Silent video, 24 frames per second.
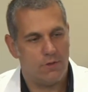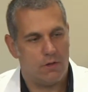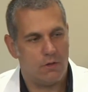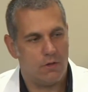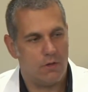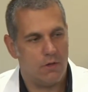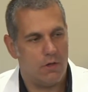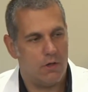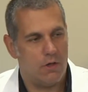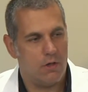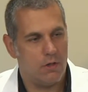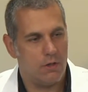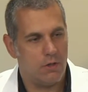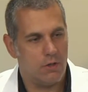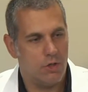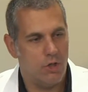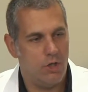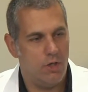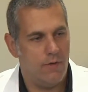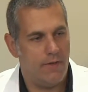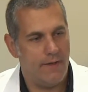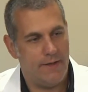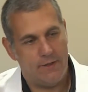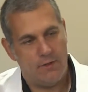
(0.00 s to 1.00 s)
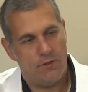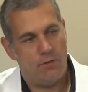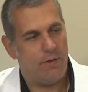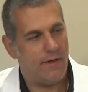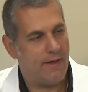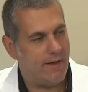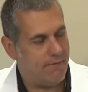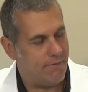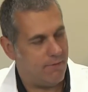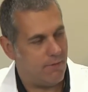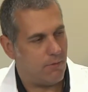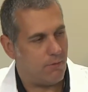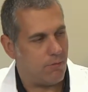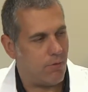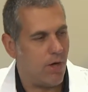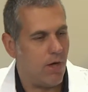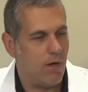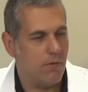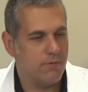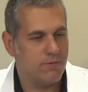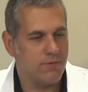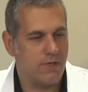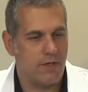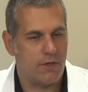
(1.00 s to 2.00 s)
are, are good, they do have their
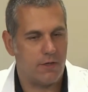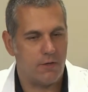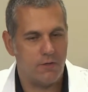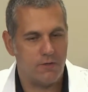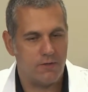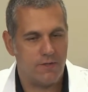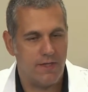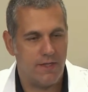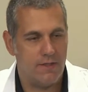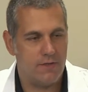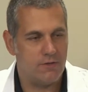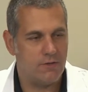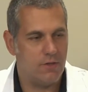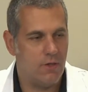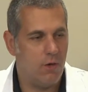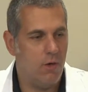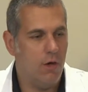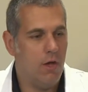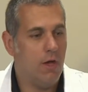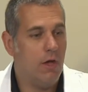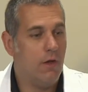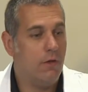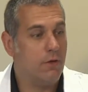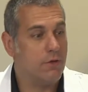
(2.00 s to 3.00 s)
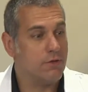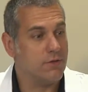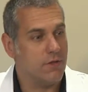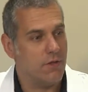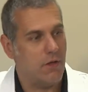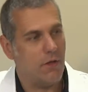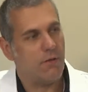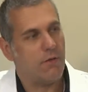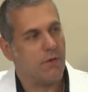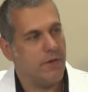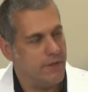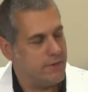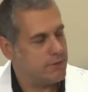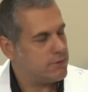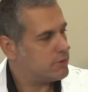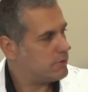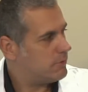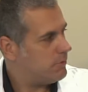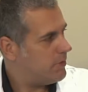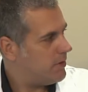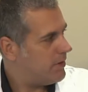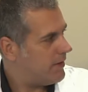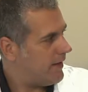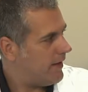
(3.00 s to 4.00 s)
problems, like you said. So there's another
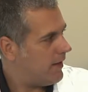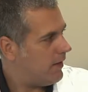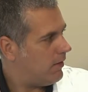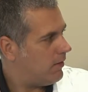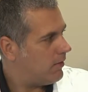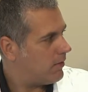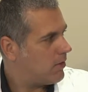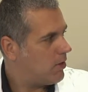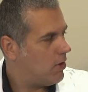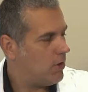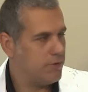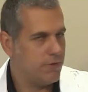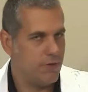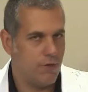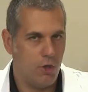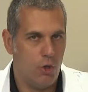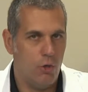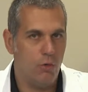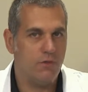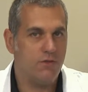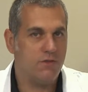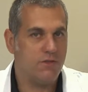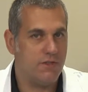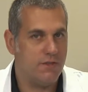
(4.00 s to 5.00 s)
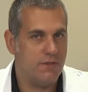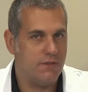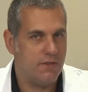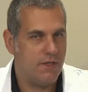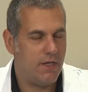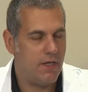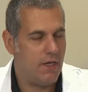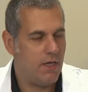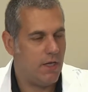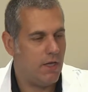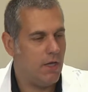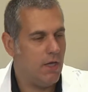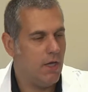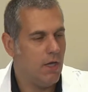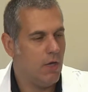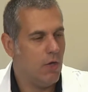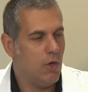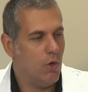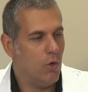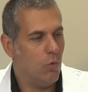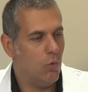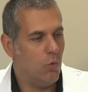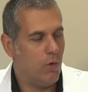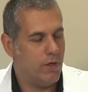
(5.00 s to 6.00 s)
instrument now called an OCT,
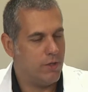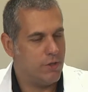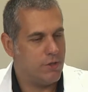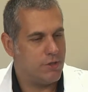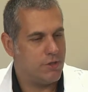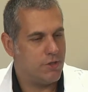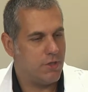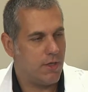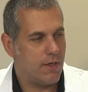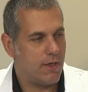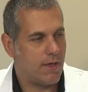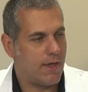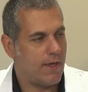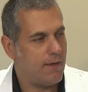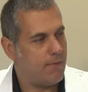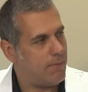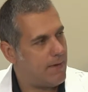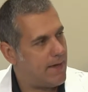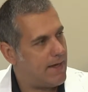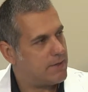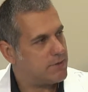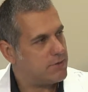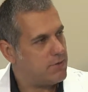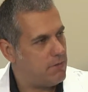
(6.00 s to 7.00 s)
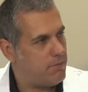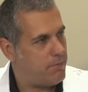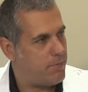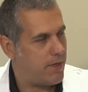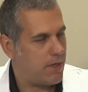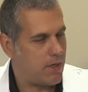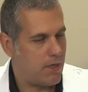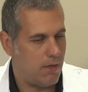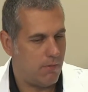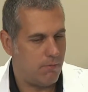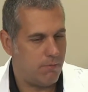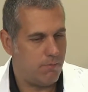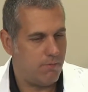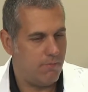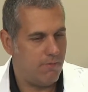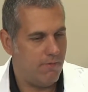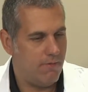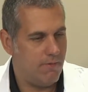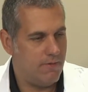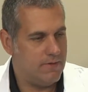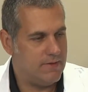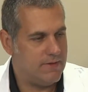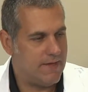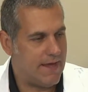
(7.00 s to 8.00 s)
which can actually pick up
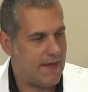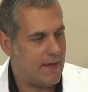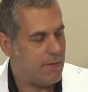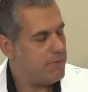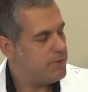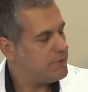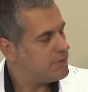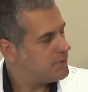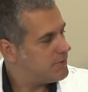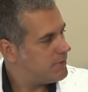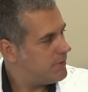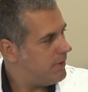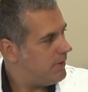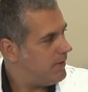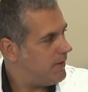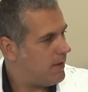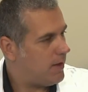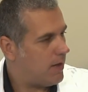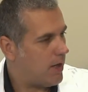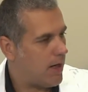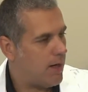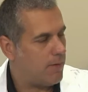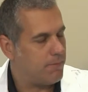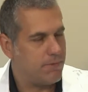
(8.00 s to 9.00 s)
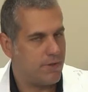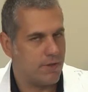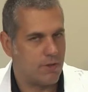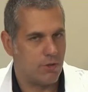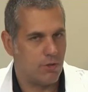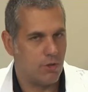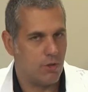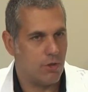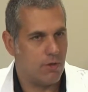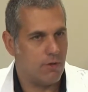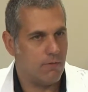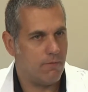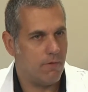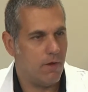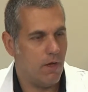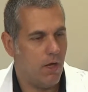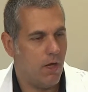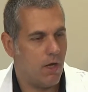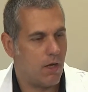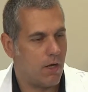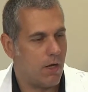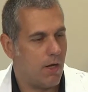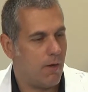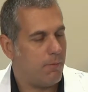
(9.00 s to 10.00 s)
damage to the optic nerve
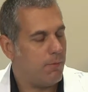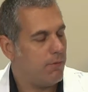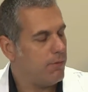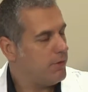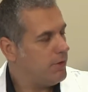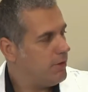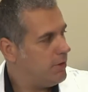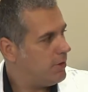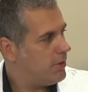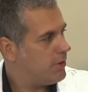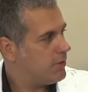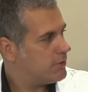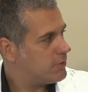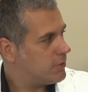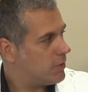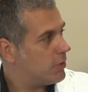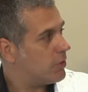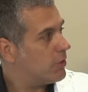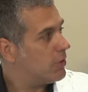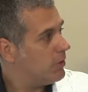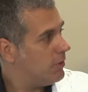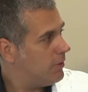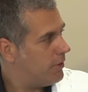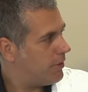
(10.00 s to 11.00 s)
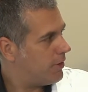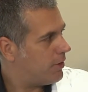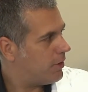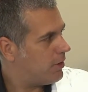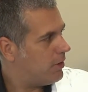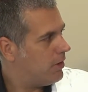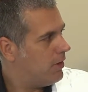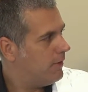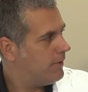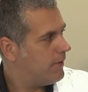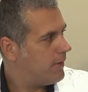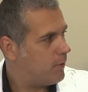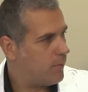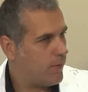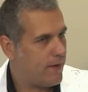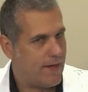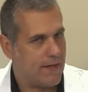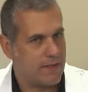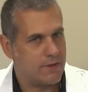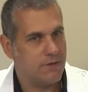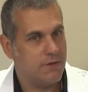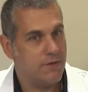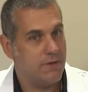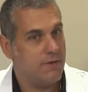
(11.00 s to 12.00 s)
a couple years earlier than we
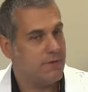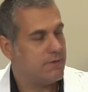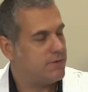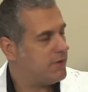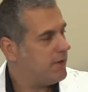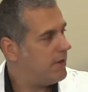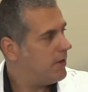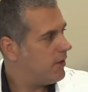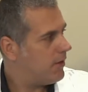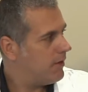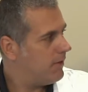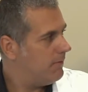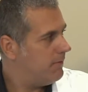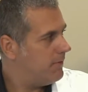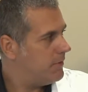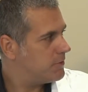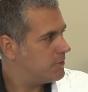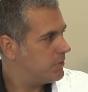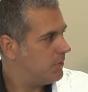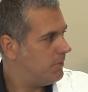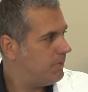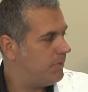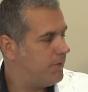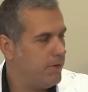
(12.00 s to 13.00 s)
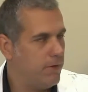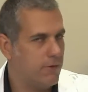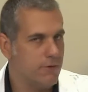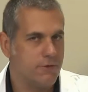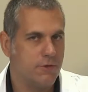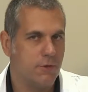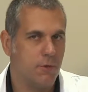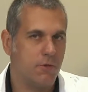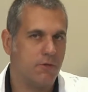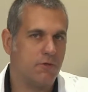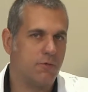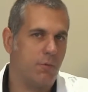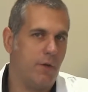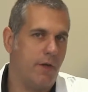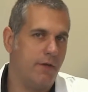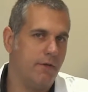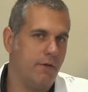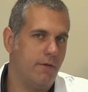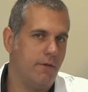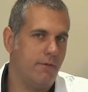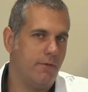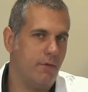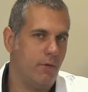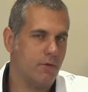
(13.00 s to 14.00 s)
actually see it on a visual field. So explain
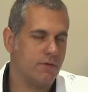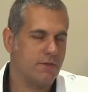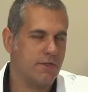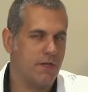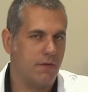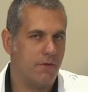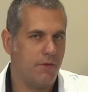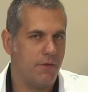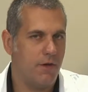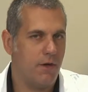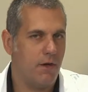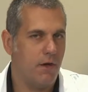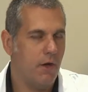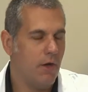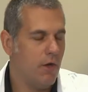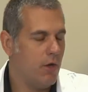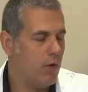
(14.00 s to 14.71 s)
to the folks out there